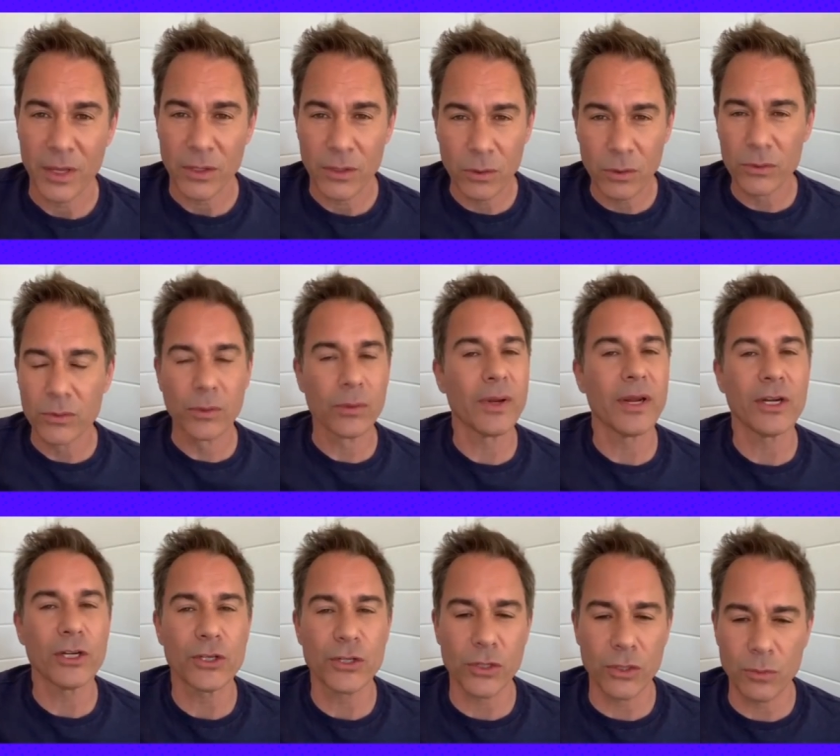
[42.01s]
Your
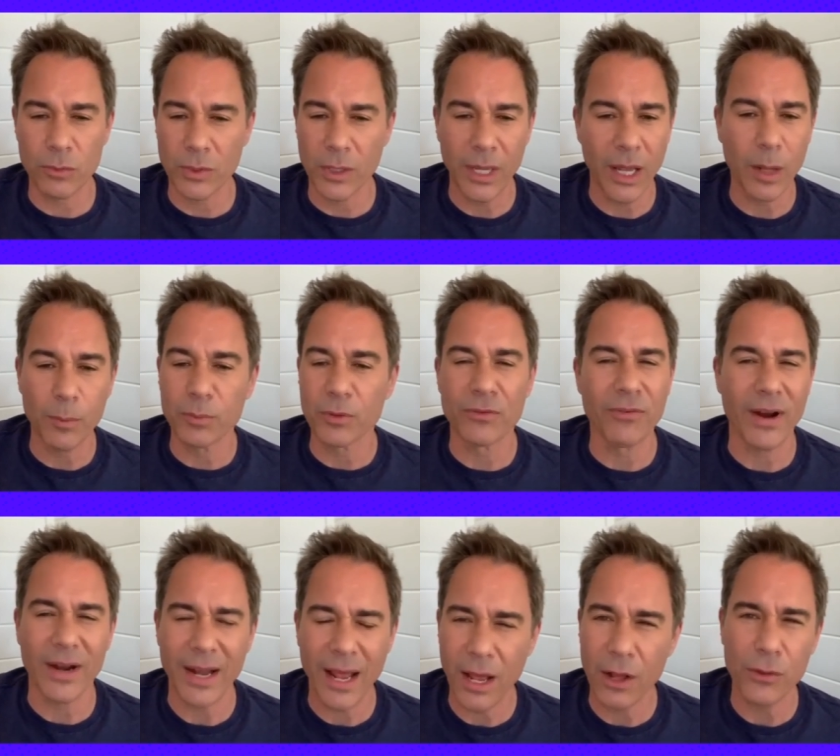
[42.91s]
donation will help
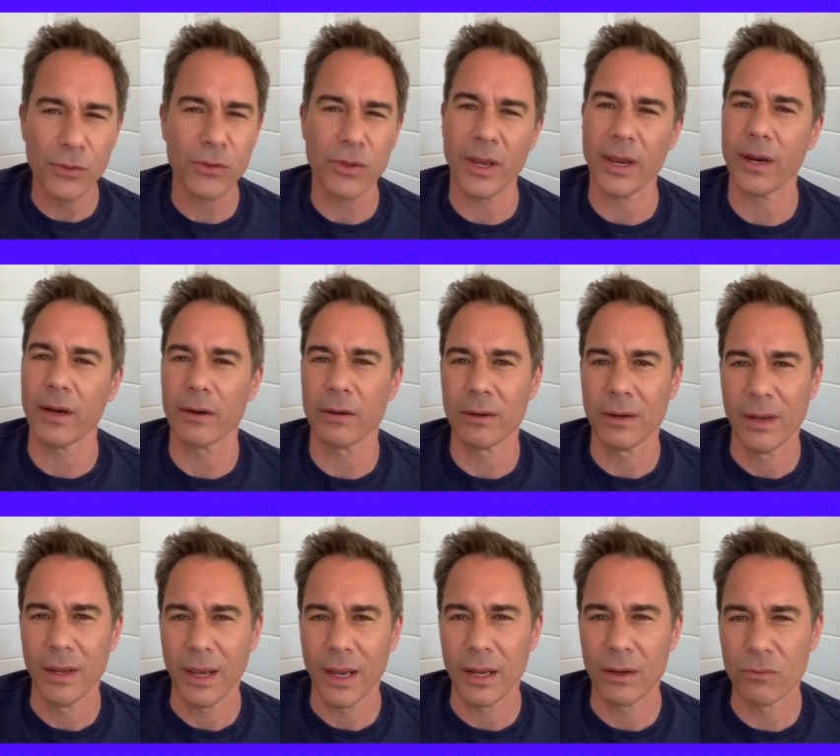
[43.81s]
provide health care
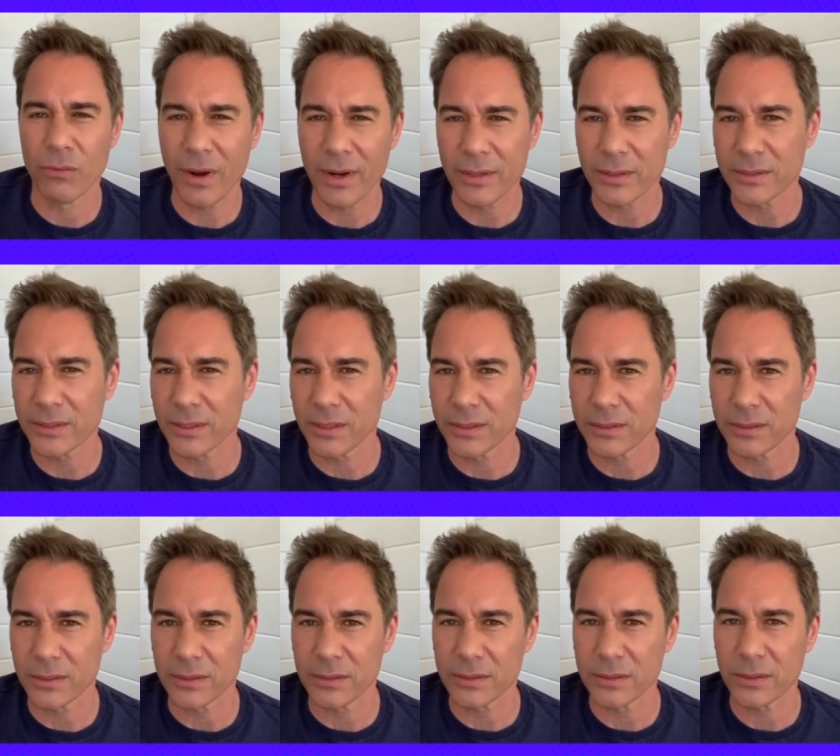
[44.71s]
and rent
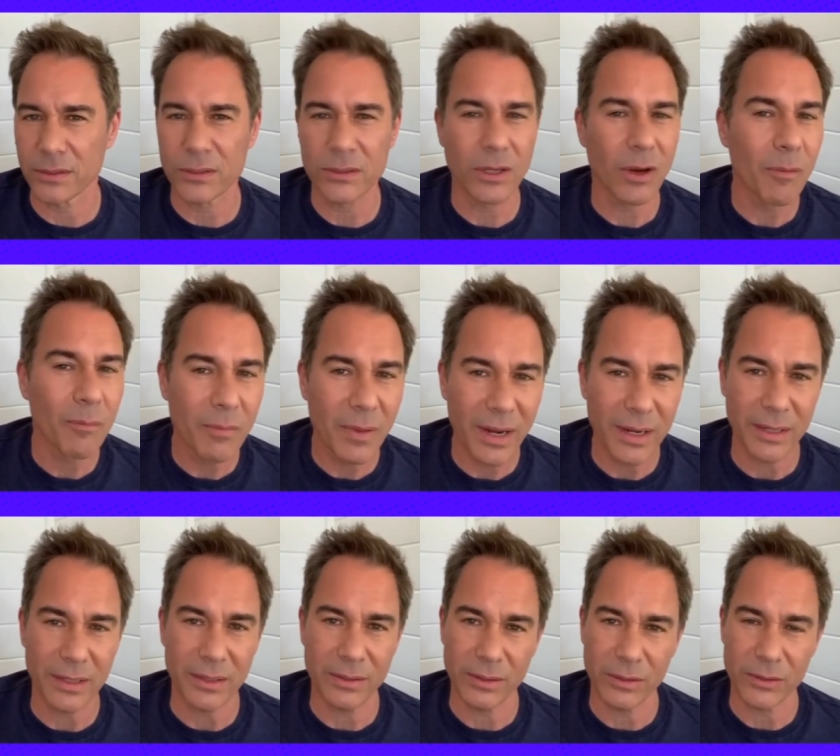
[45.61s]
assistance to so
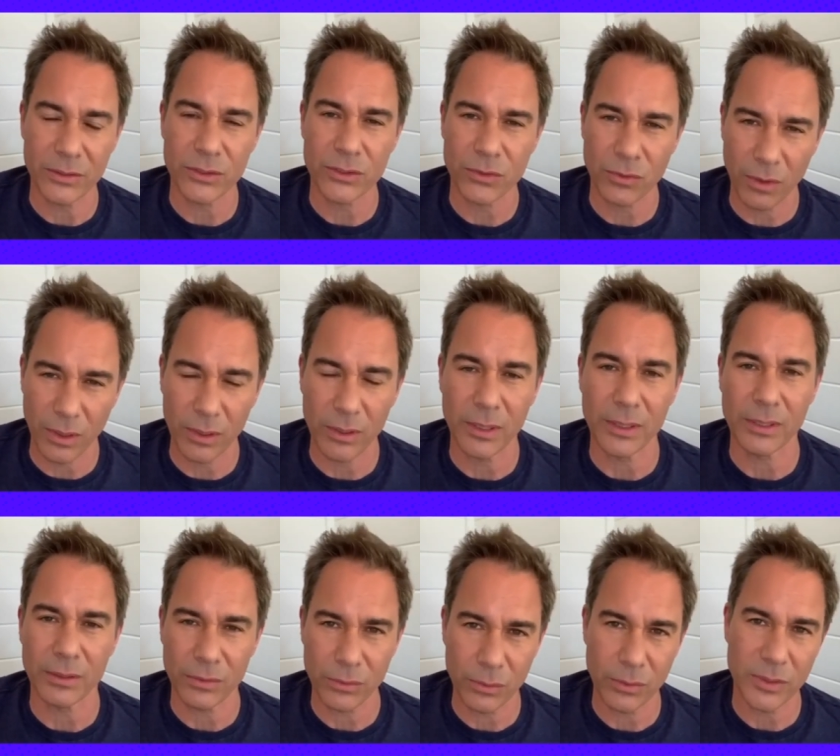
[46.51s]
many that are
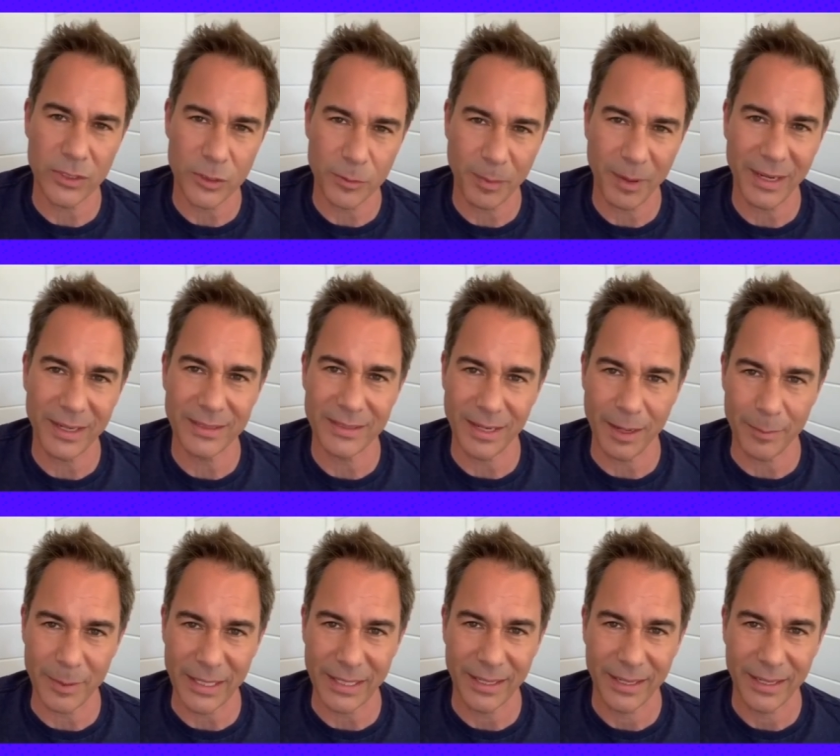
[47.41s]
struggling through this pandemic.